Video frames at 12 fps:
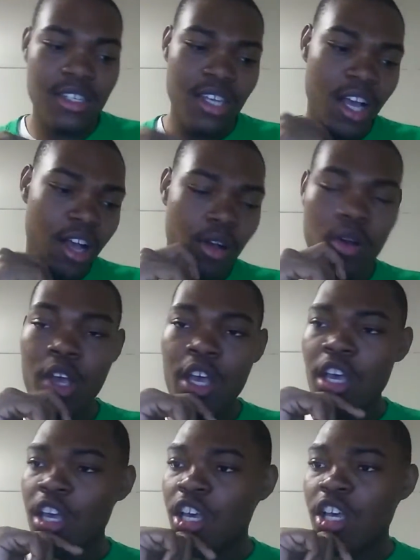So
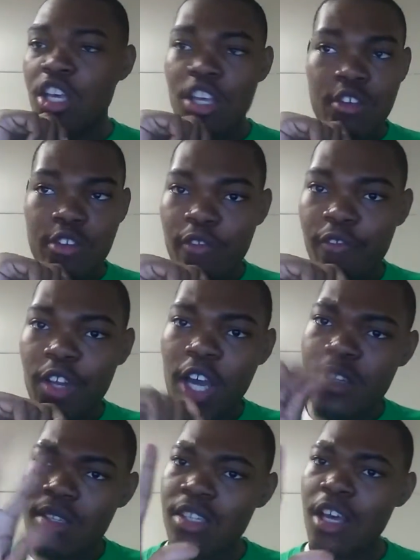
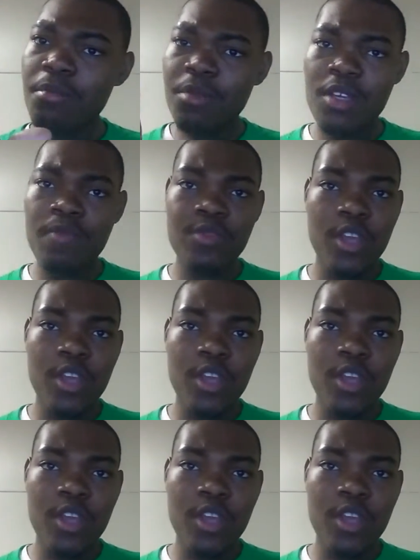flaunt something.